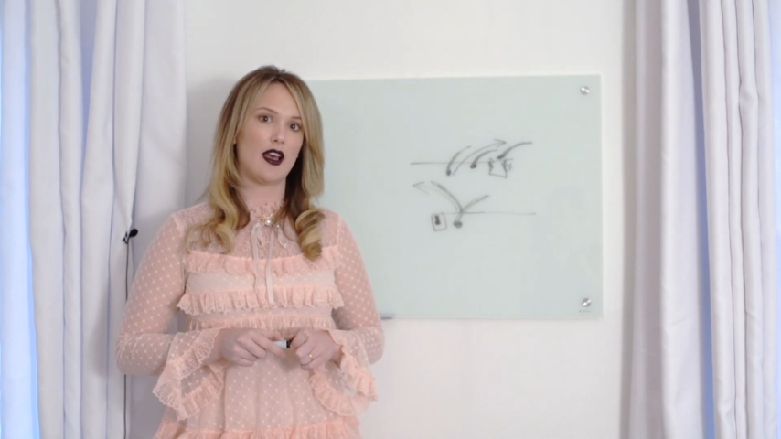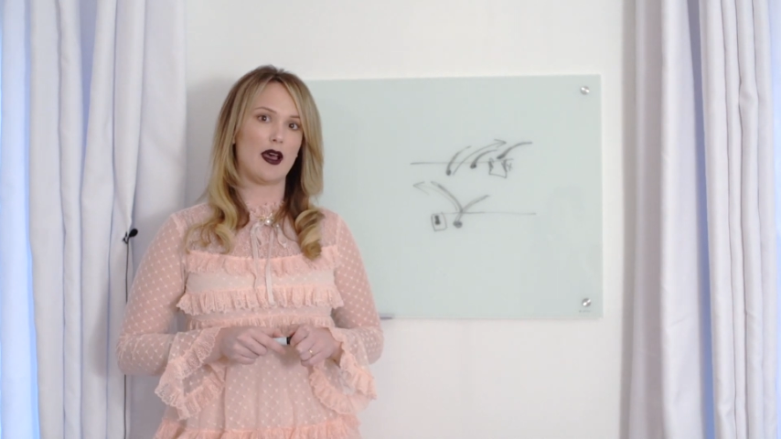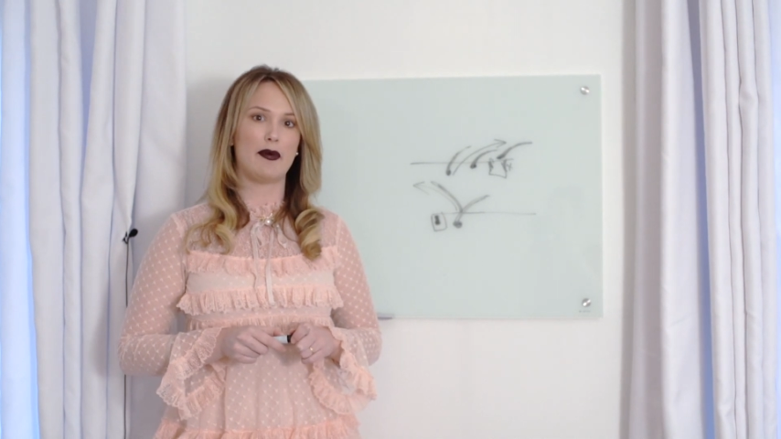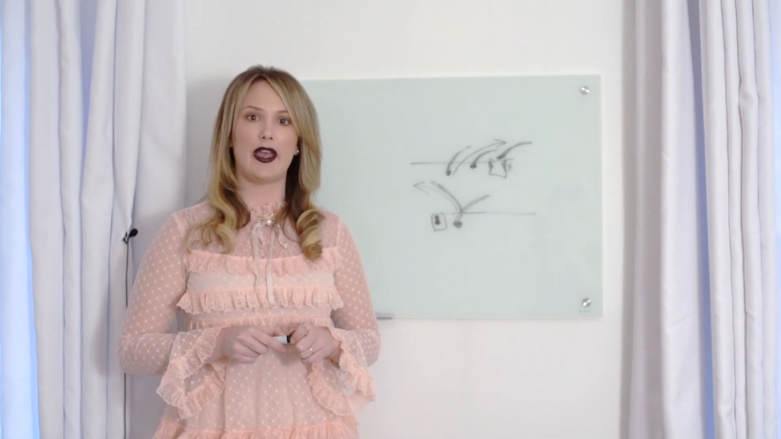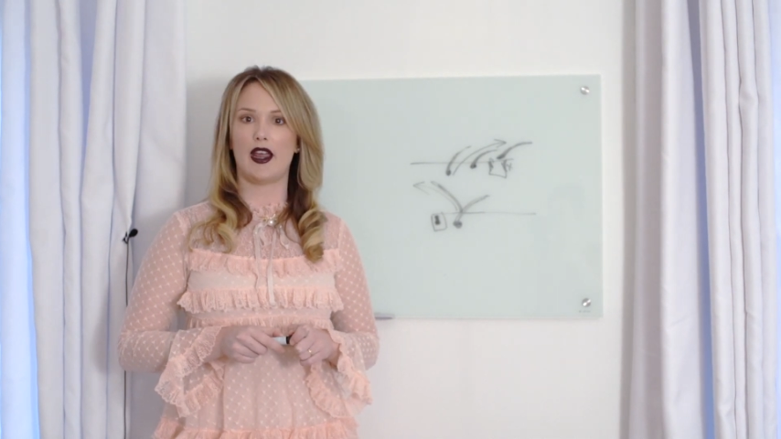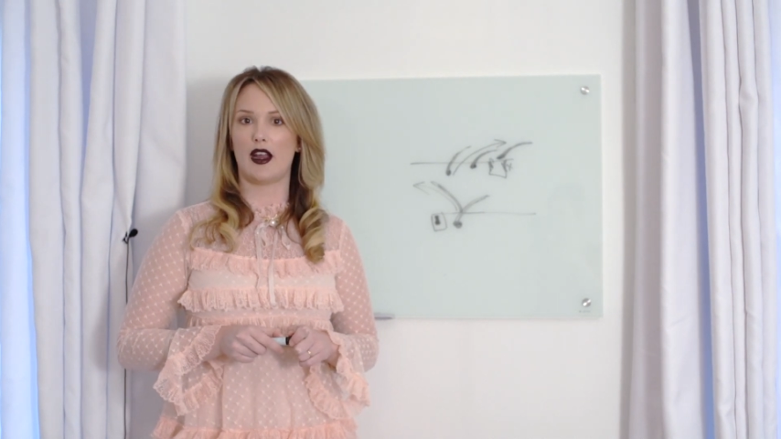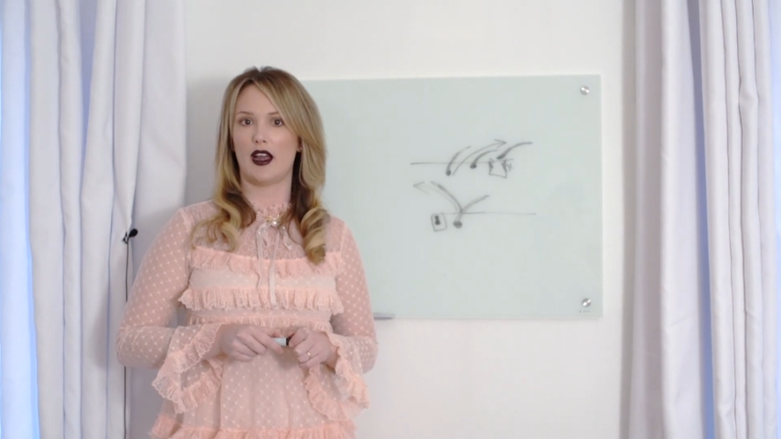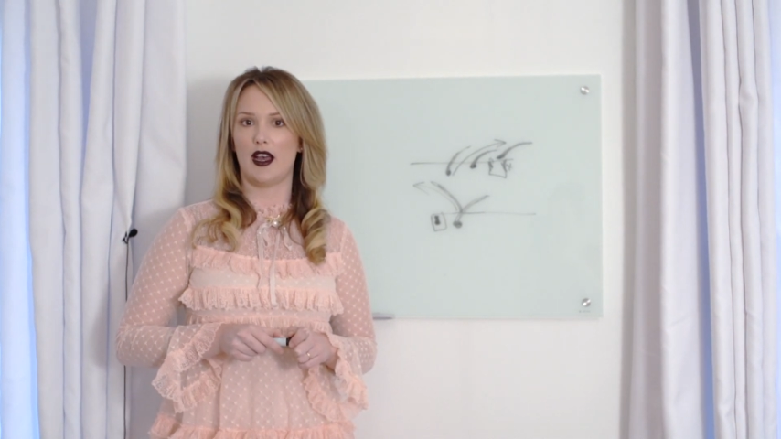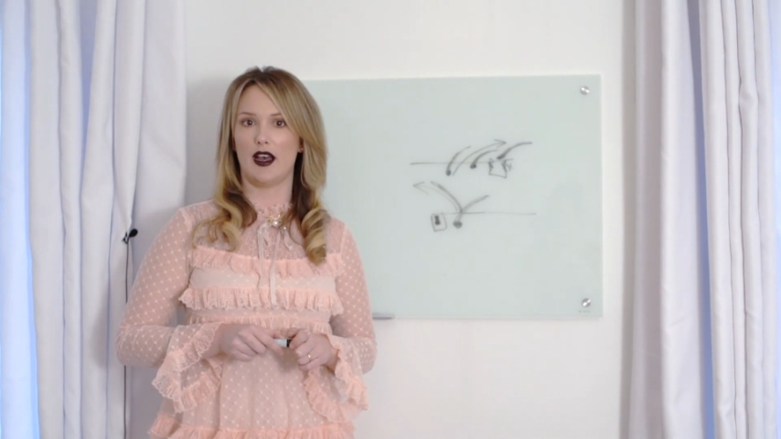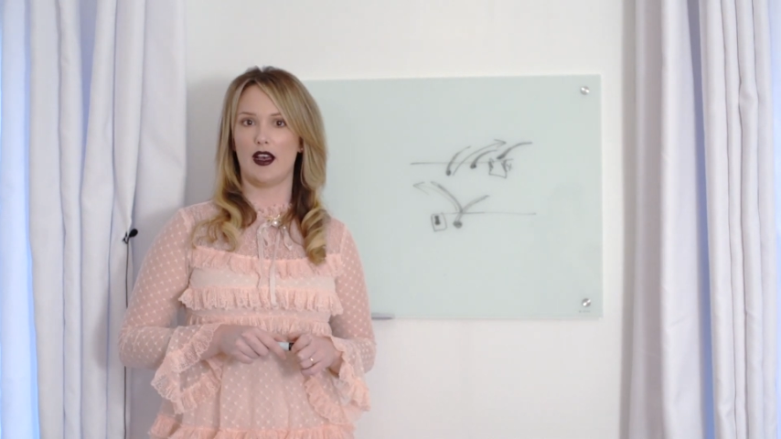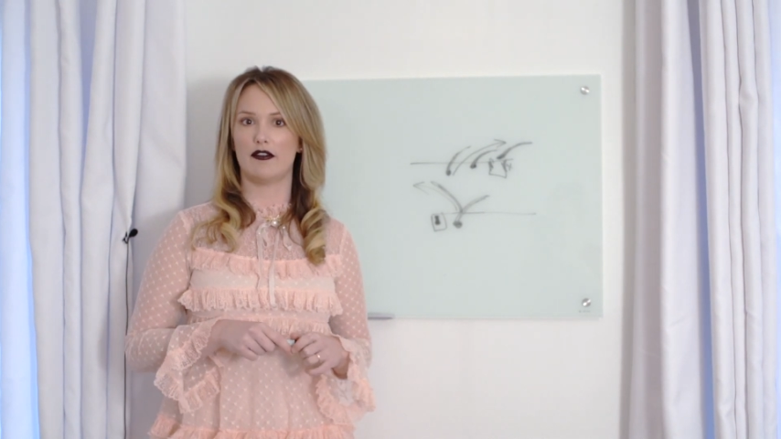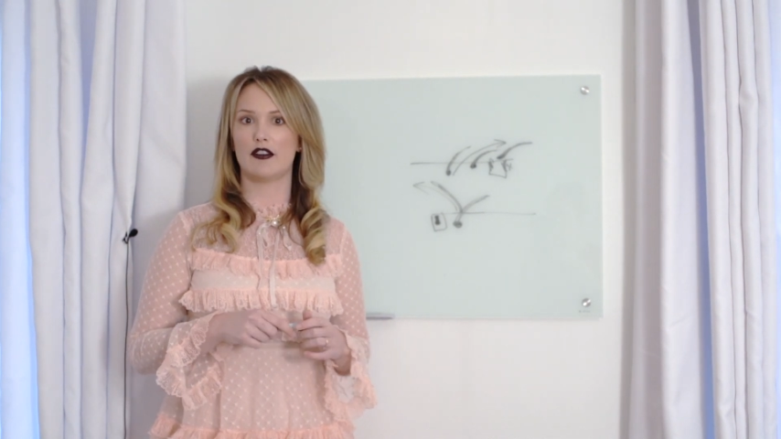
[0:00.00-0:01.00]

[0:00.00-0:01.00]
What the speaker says: a pair of